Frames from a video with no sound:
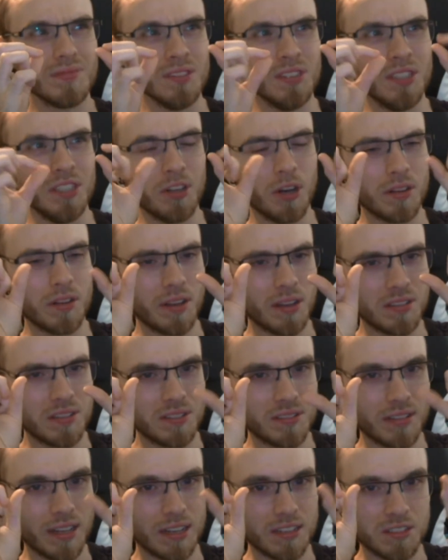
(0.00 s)
those
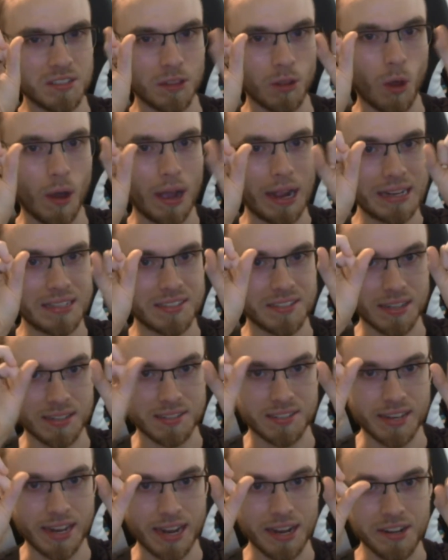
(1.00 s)
lights that
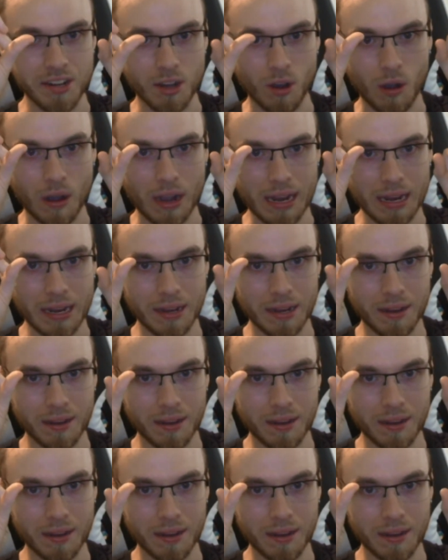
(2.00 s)
stay in your